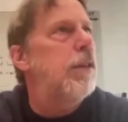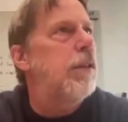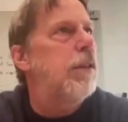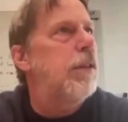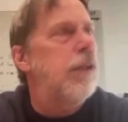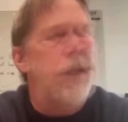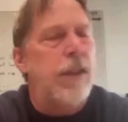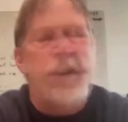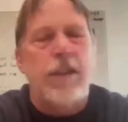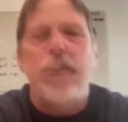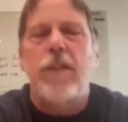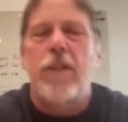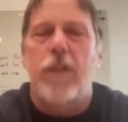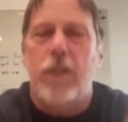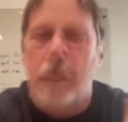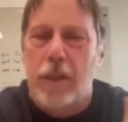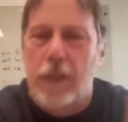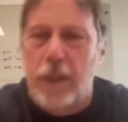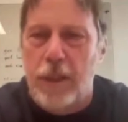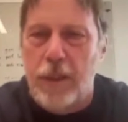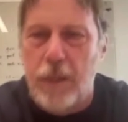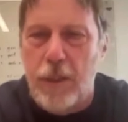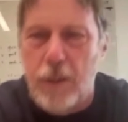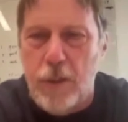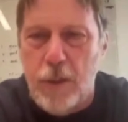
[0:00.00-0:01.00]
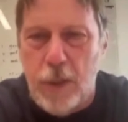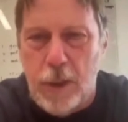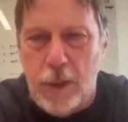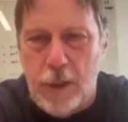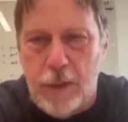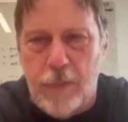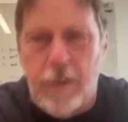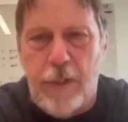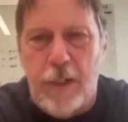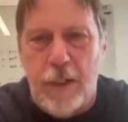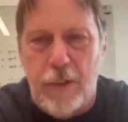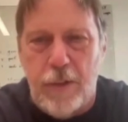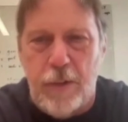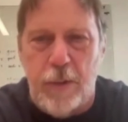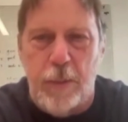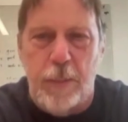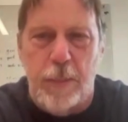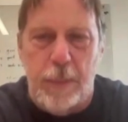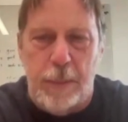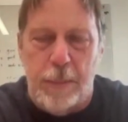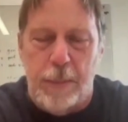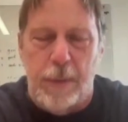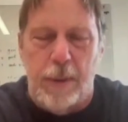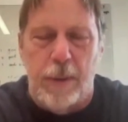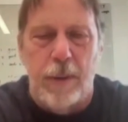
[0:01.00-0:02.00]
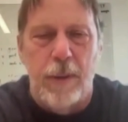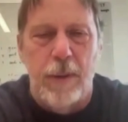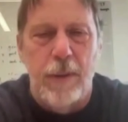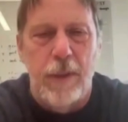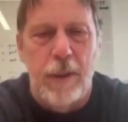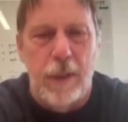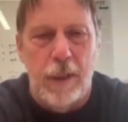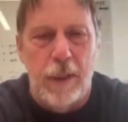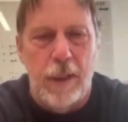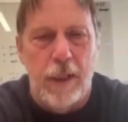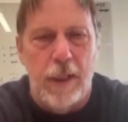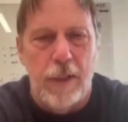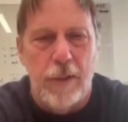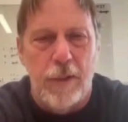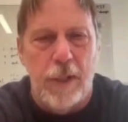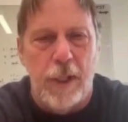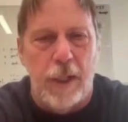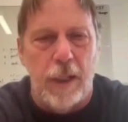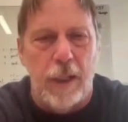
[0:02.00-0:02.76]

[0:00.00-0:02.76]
this is good advice for people, I'll say.